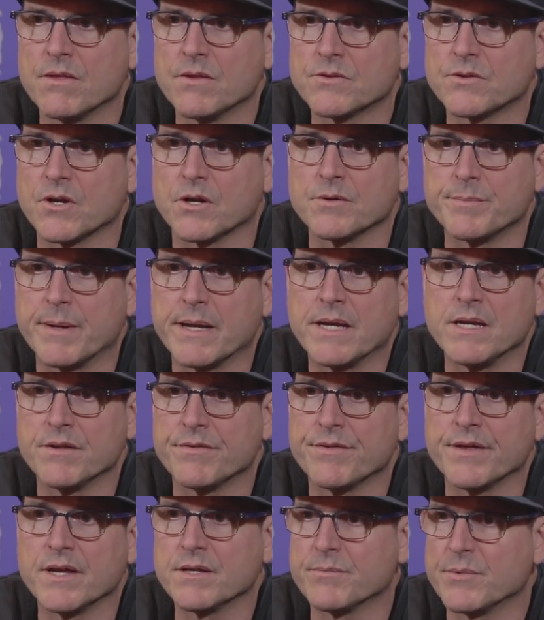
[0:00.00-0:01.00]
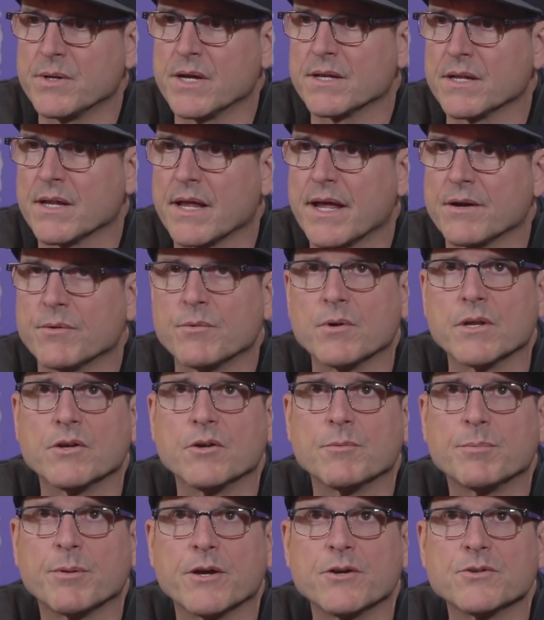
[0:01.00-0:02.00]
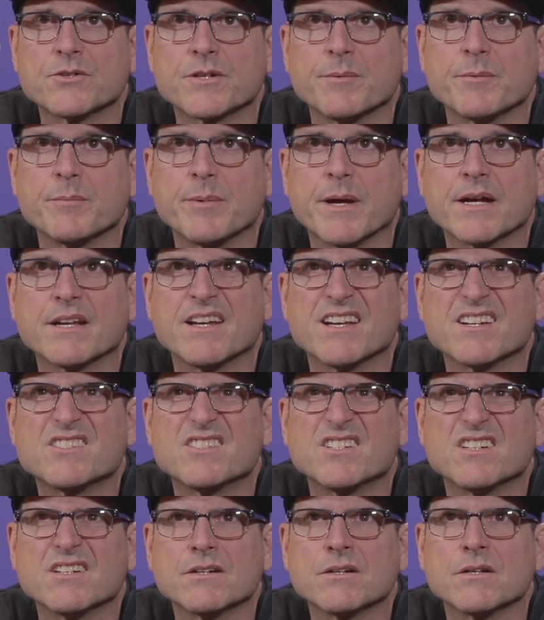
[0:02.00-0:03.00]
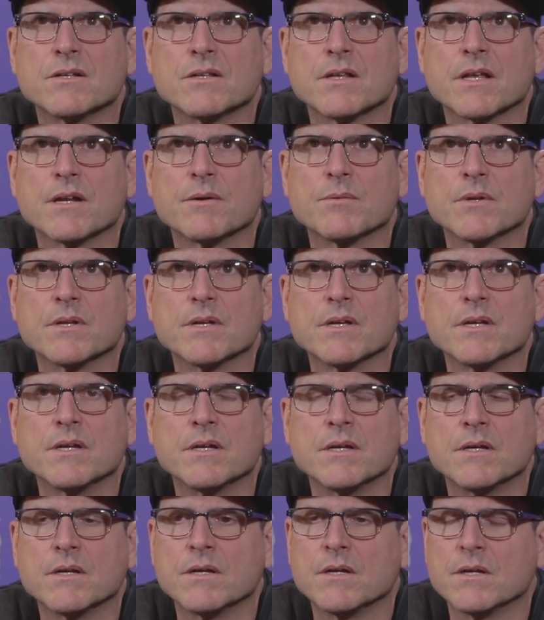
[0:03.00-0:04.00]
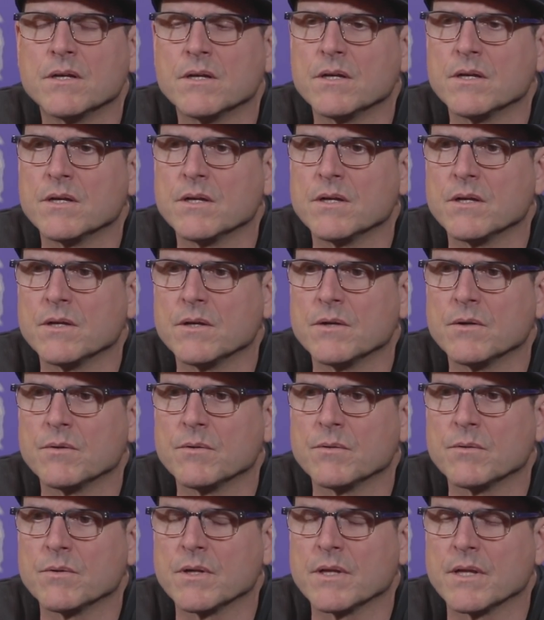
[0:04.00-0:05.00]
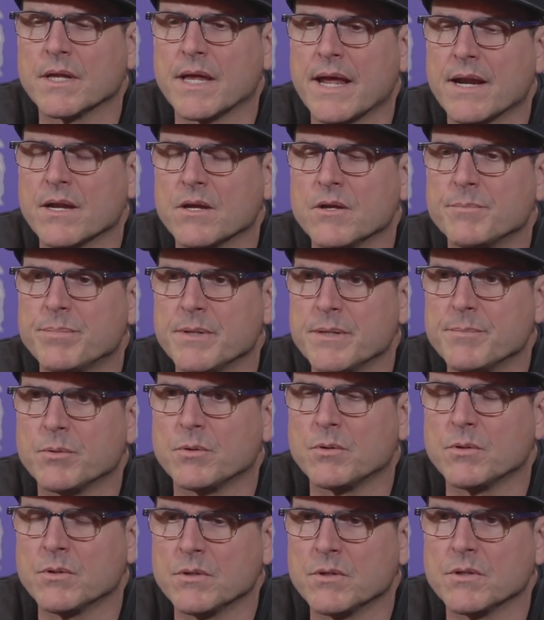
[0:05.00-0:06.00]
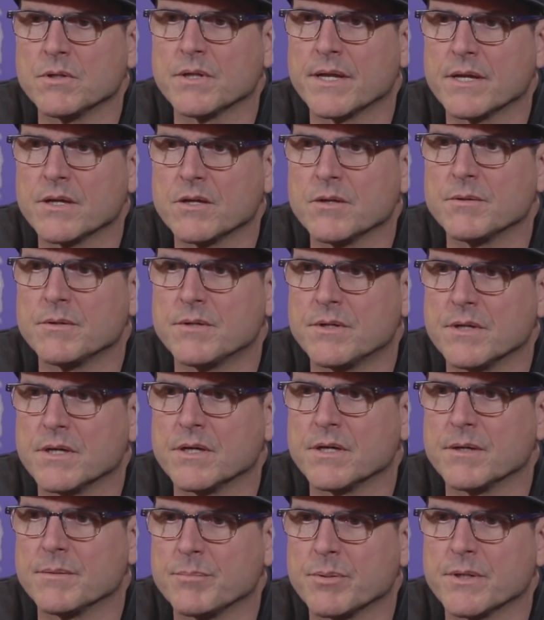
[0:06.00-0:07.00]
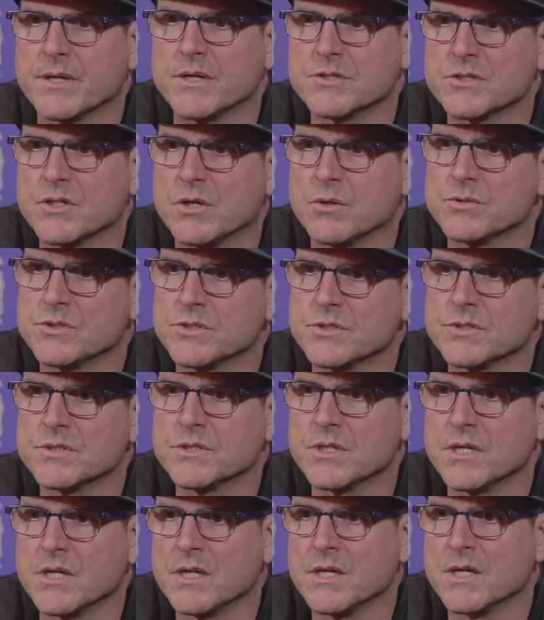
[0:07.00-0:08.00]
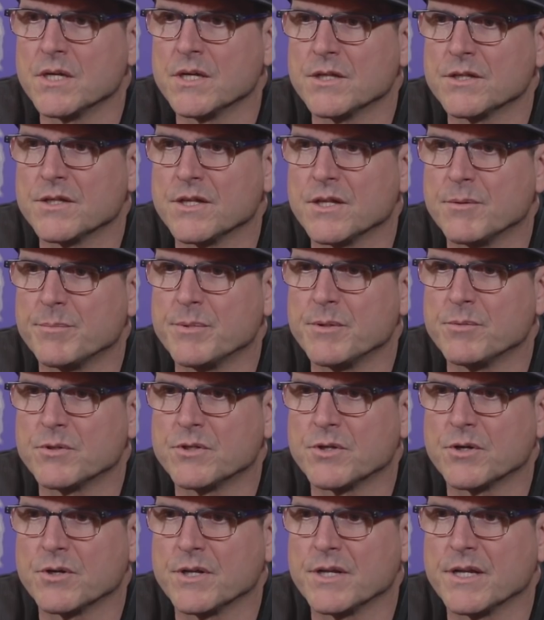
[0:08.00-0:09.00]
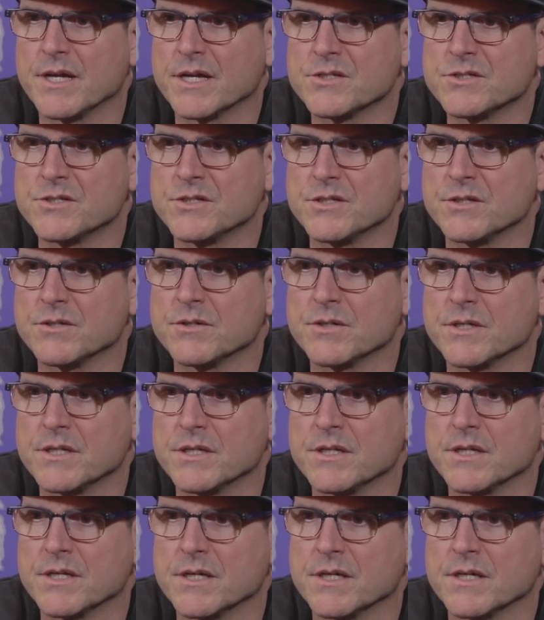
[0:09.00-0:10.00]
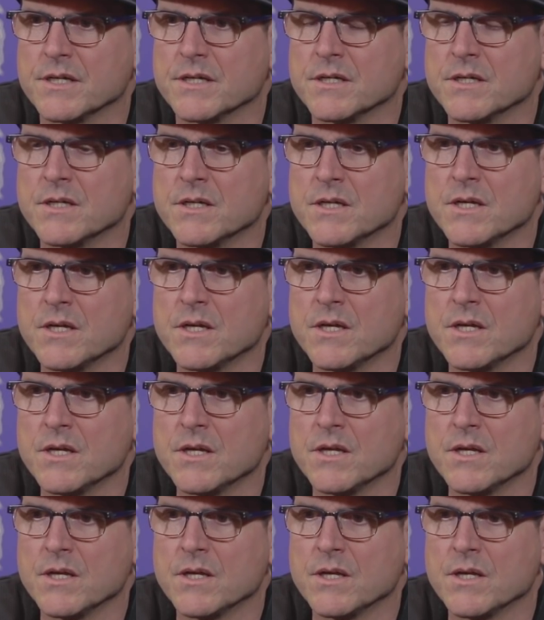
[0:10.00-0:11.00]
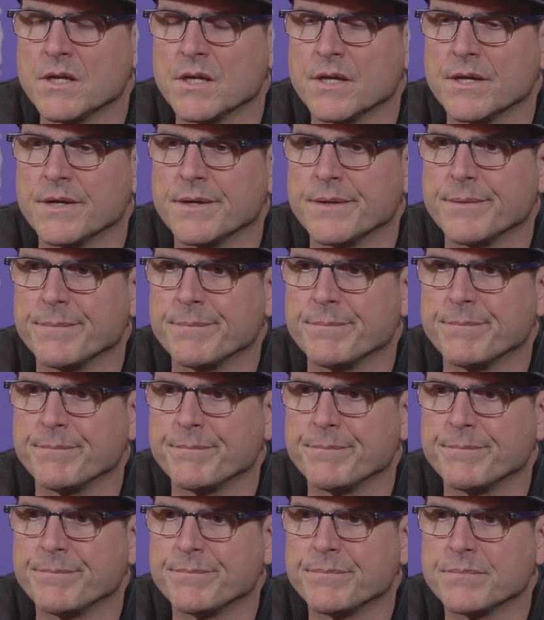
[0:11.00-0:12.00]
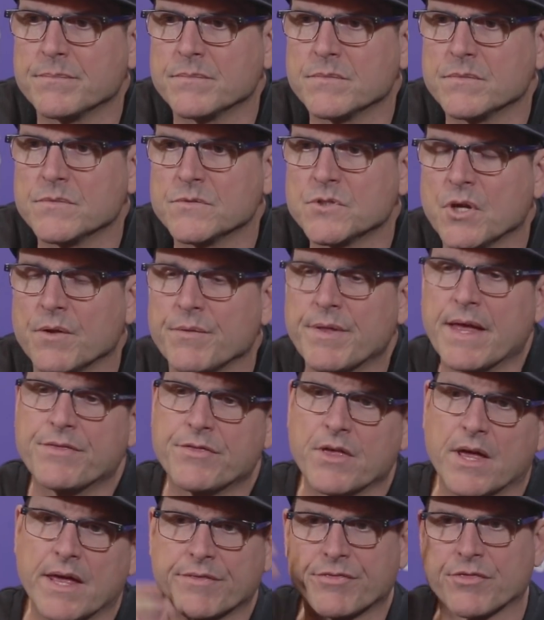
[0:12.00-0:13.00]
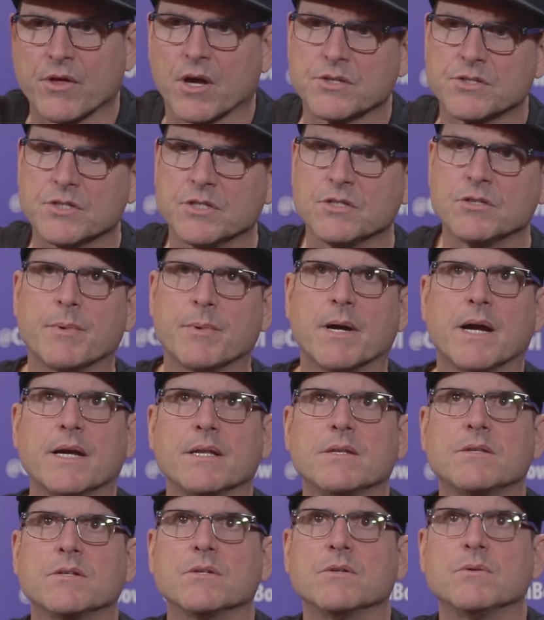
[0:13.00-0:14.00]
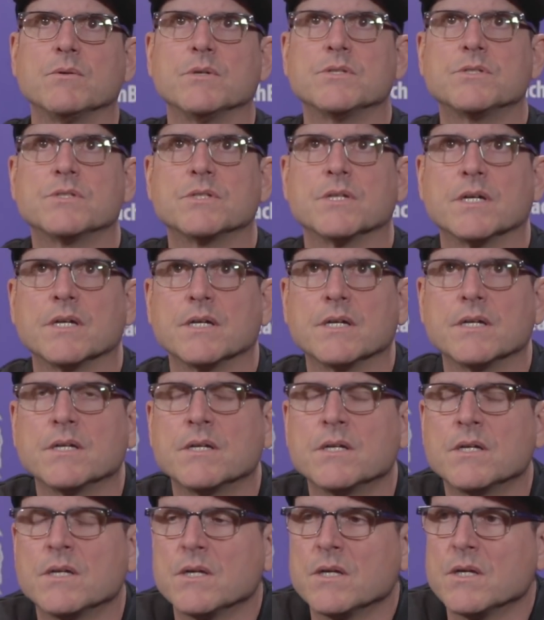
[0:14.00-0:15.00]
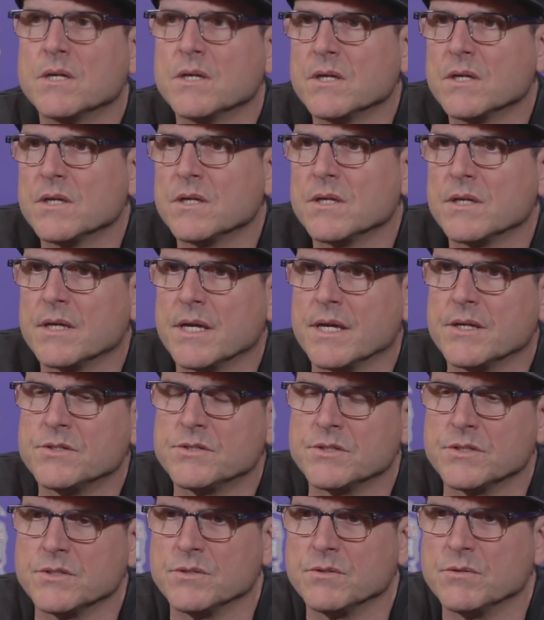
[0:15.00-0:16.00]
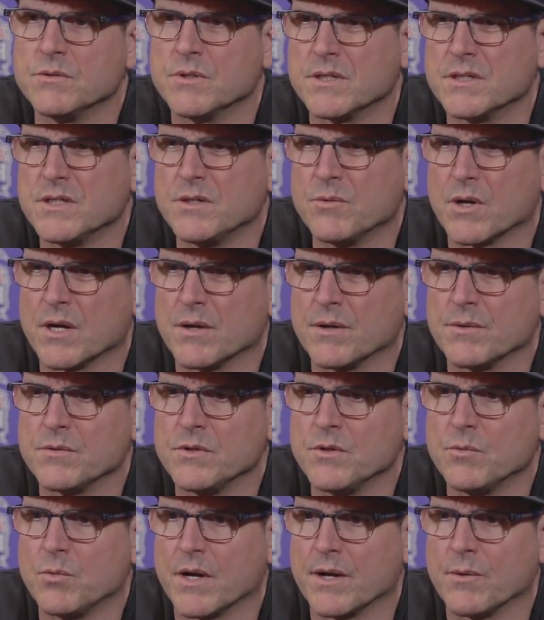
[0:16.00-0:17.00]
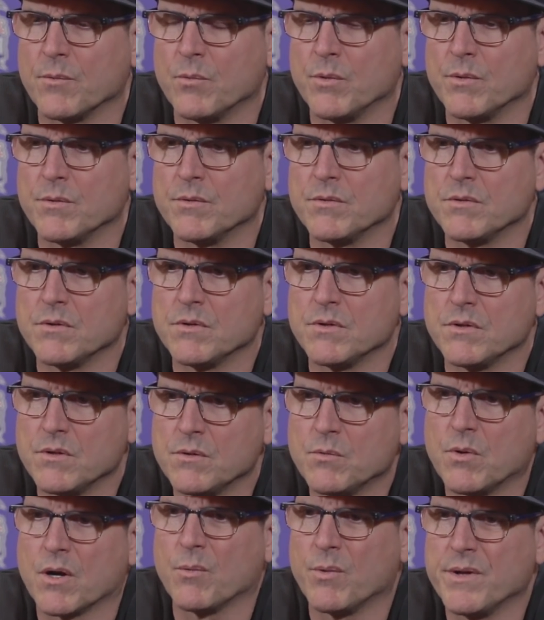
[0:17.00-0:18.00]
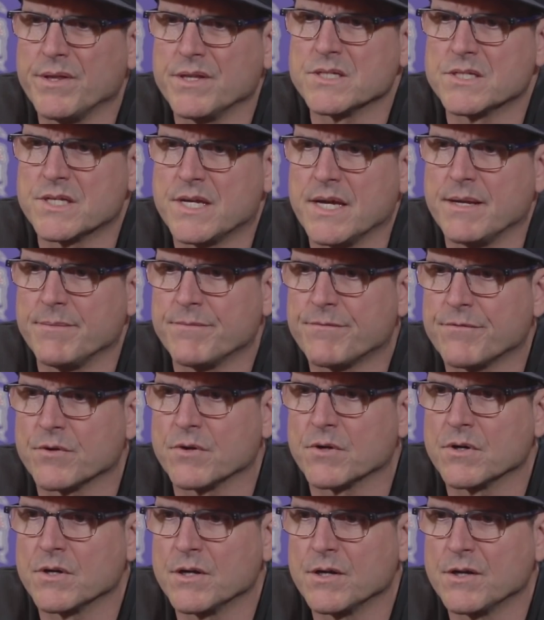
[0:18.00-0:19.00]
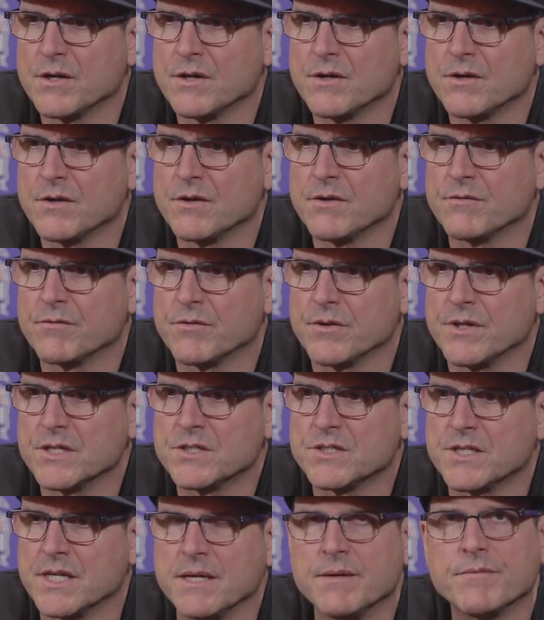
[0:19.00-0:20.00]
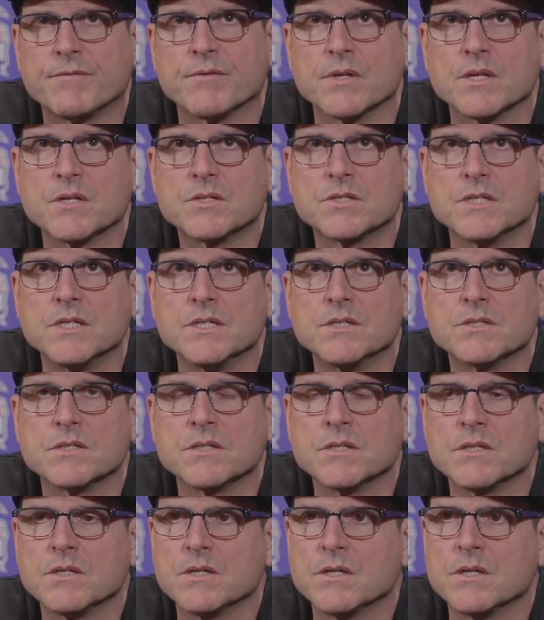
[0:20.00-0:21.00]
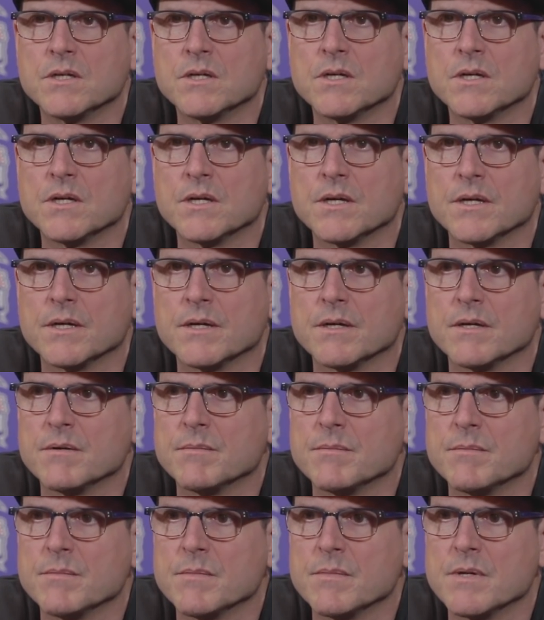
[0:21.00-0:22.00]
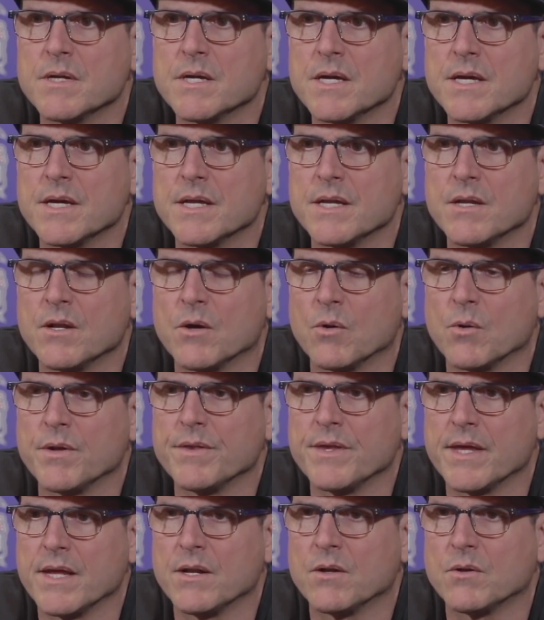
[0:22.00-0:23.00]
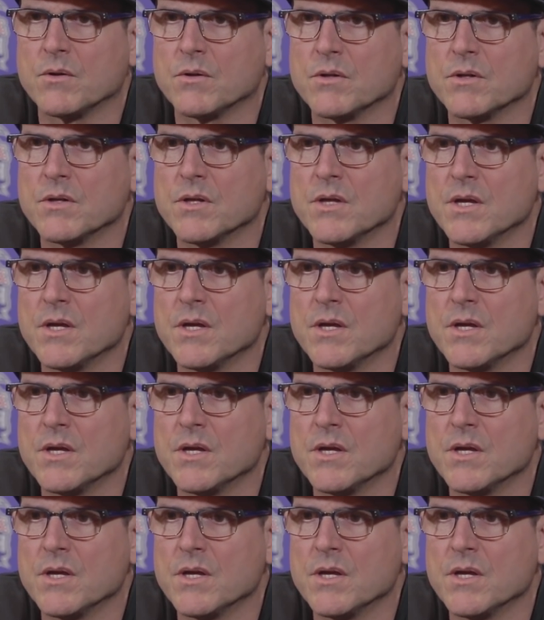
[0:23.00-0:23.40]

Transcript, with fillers: starts making you think. We got a lot of really good players coming back next year. A lot of really, a lot of good people, a lot of good uh, players, coaches that'll be returning next year, and uh, um, so that that thought's mind too. Is uh, is you uh, you want to you want to you want to win this game for for this team for this season, um, and knowing that it'll